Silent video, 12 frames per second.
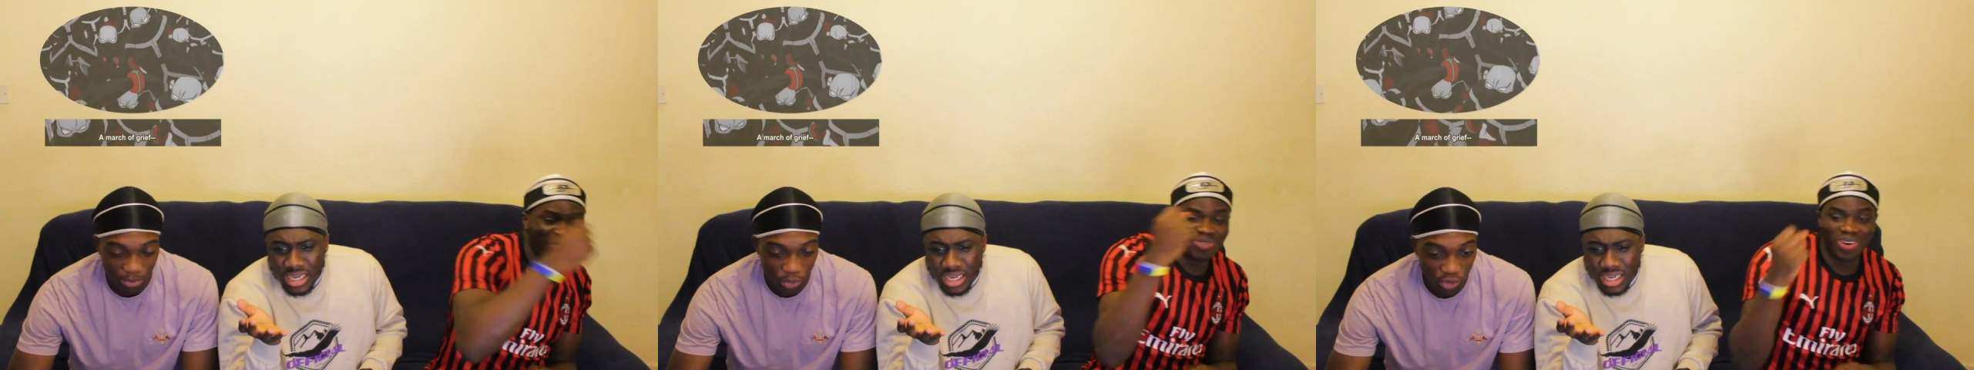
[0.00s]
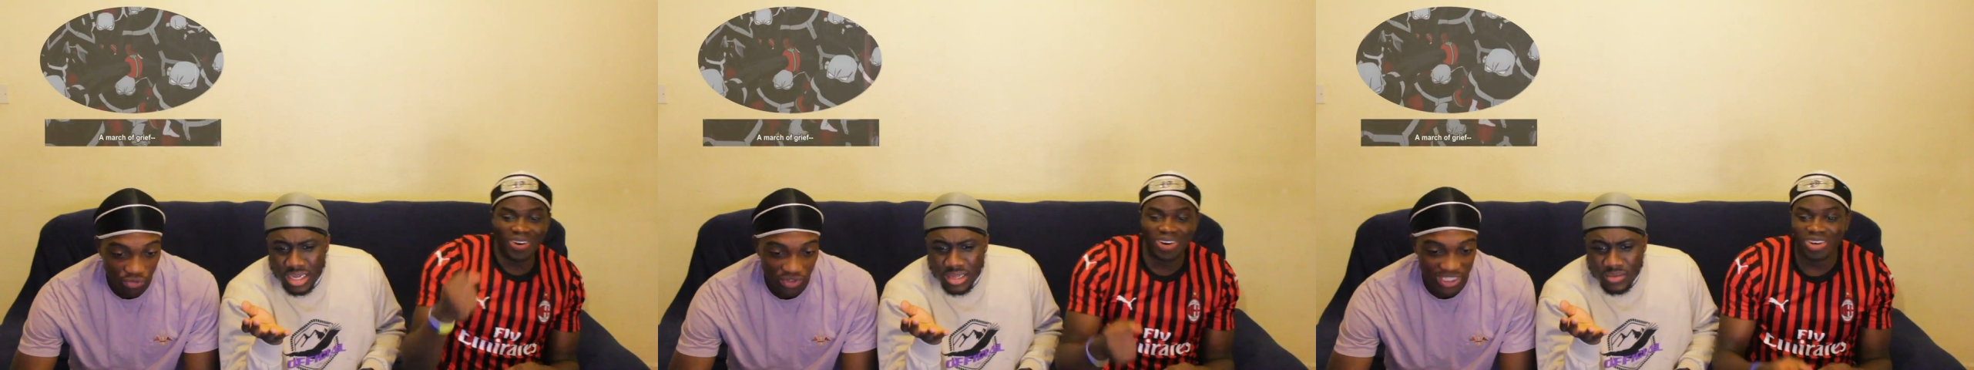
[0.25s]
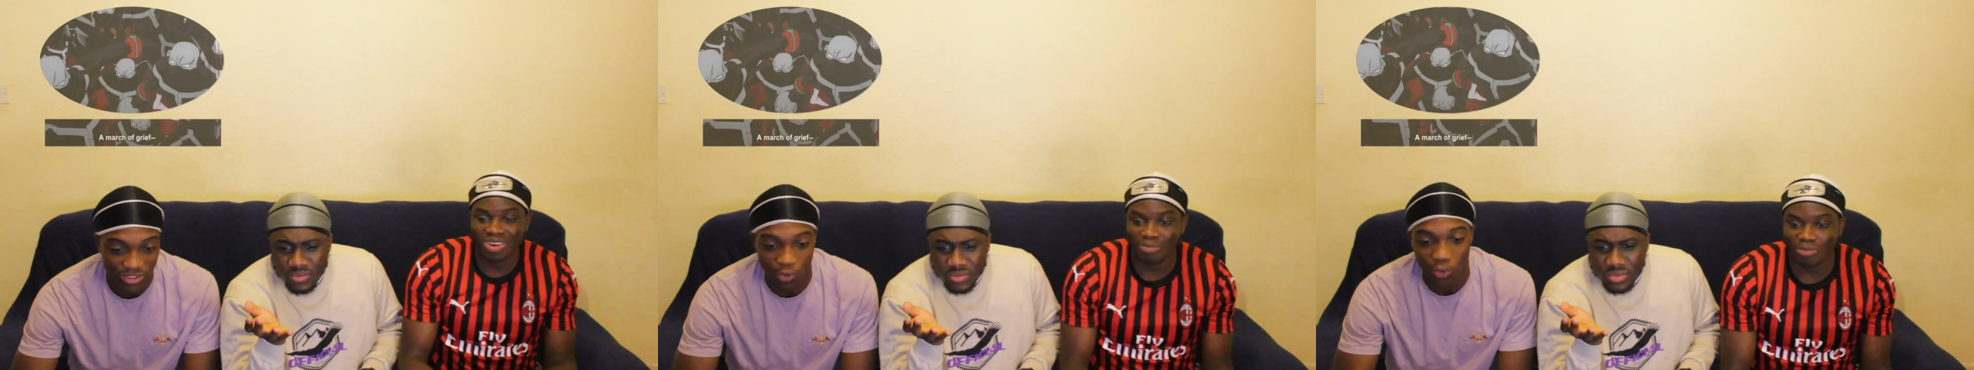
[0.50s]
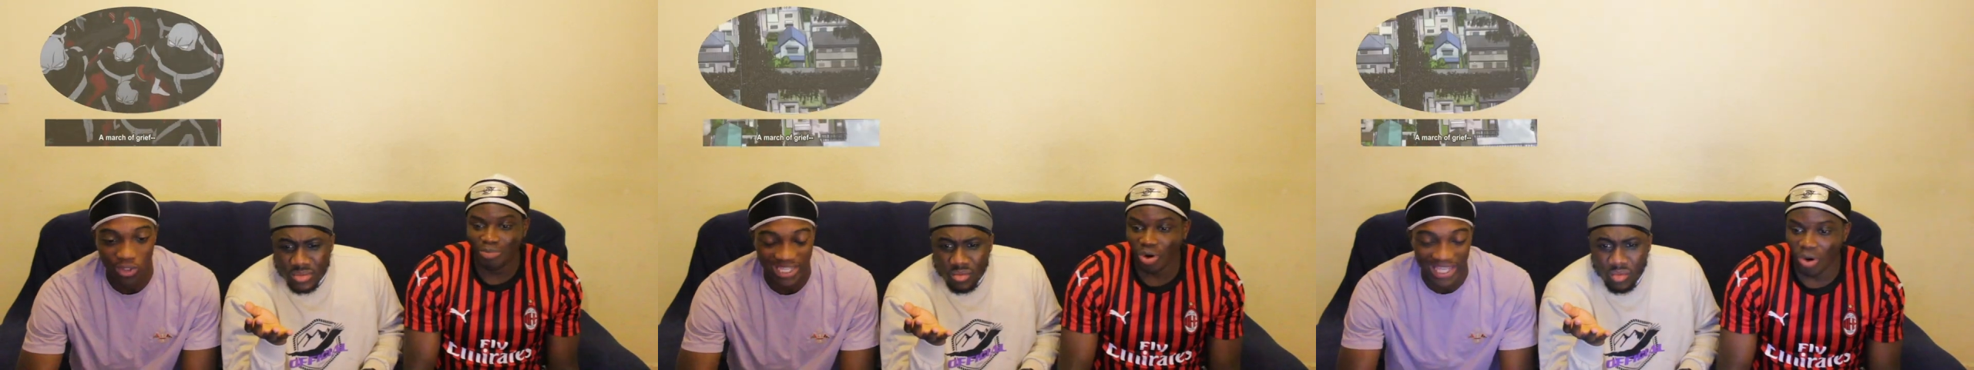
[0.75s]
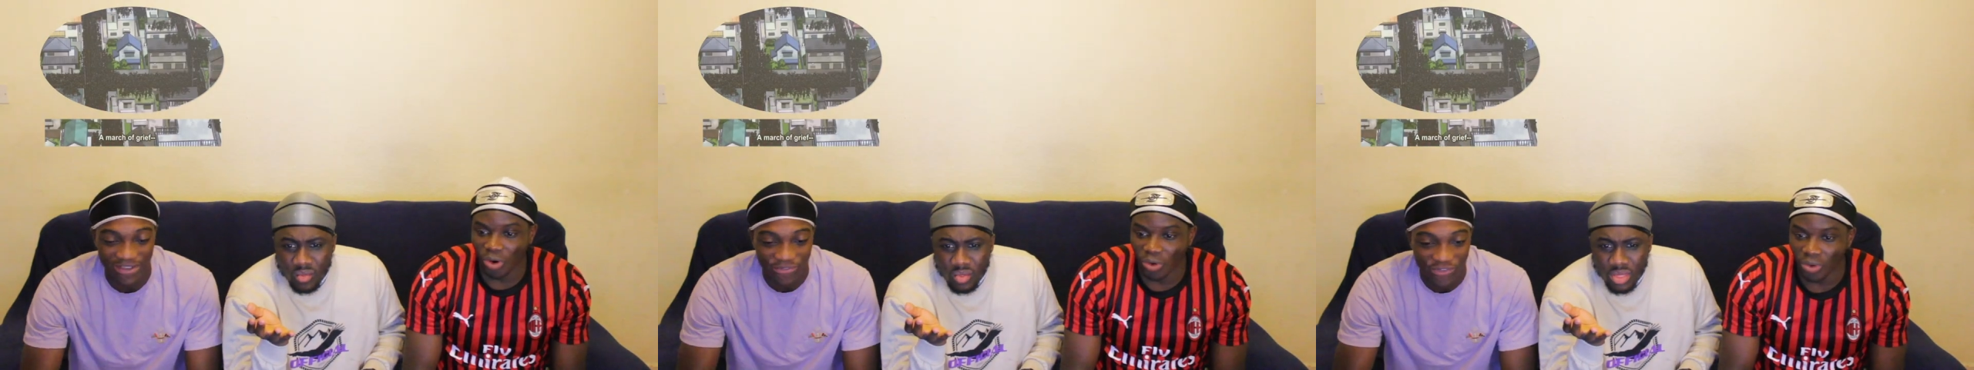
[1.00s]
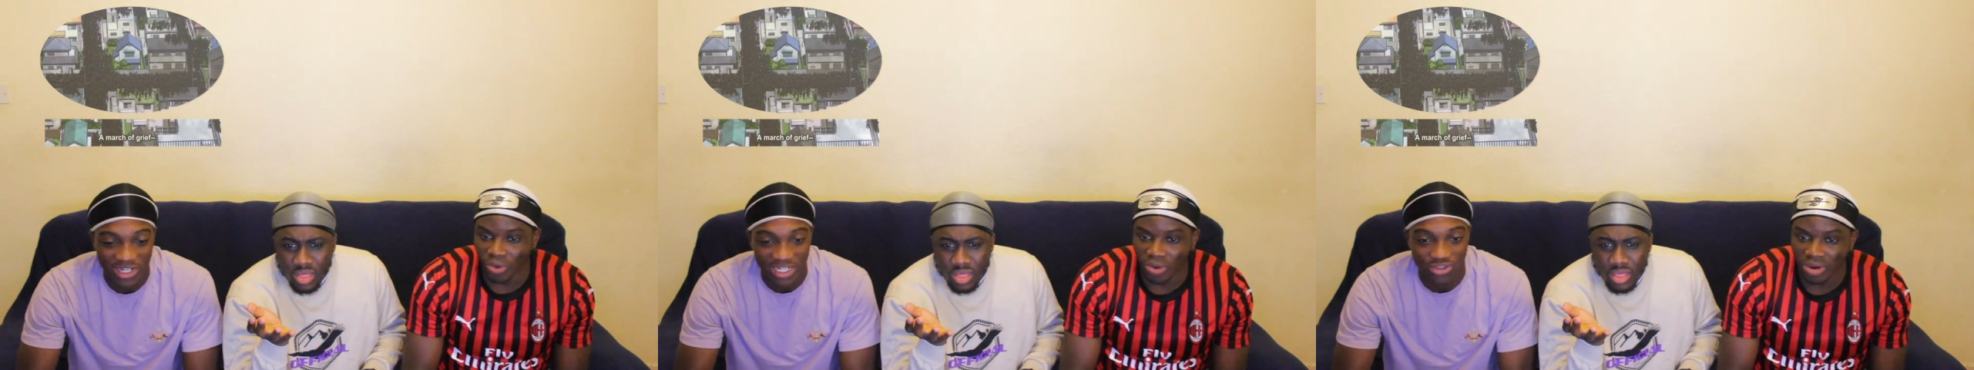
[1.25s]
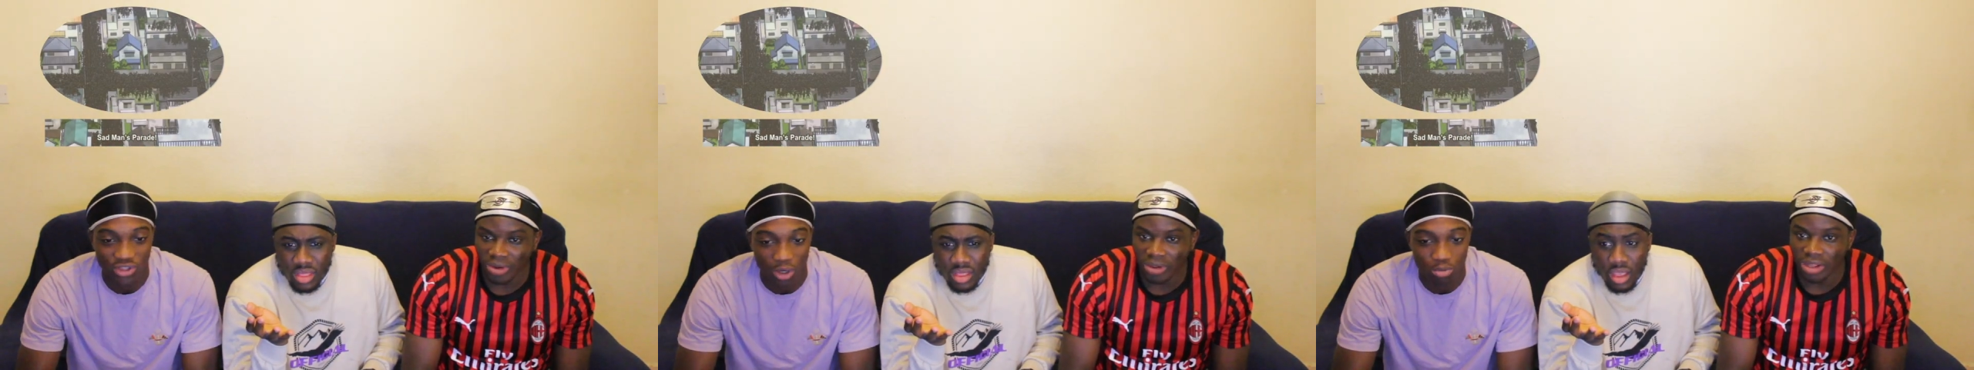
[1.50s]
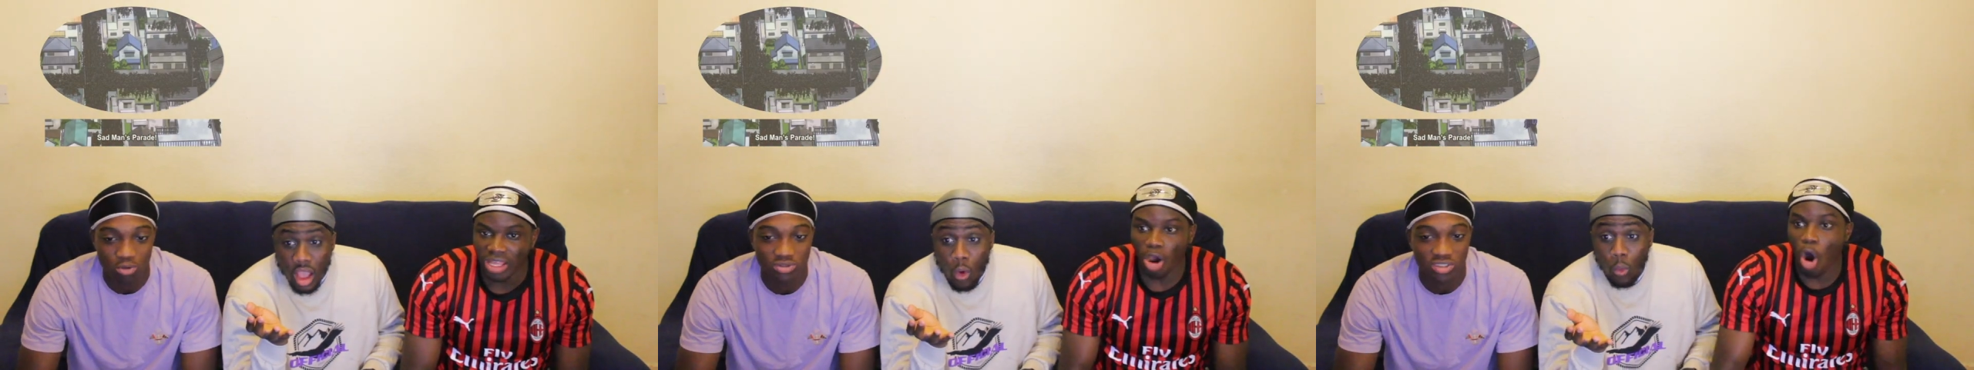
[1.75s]
Speaker 1: the move is called Bro. infinite
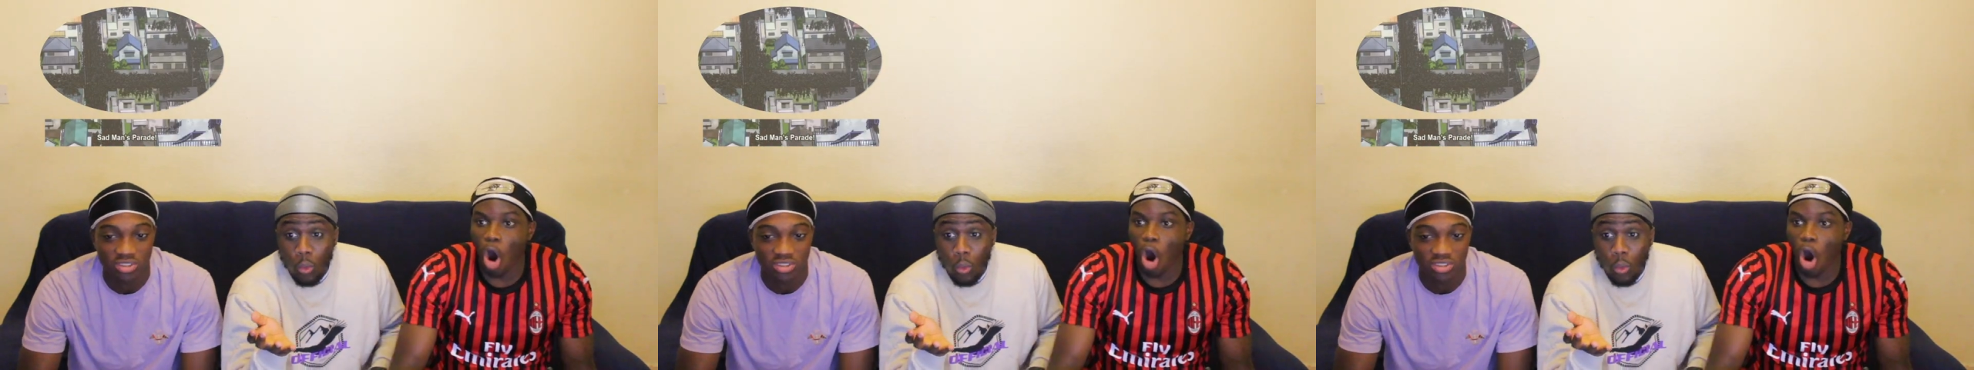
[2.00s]
doubles.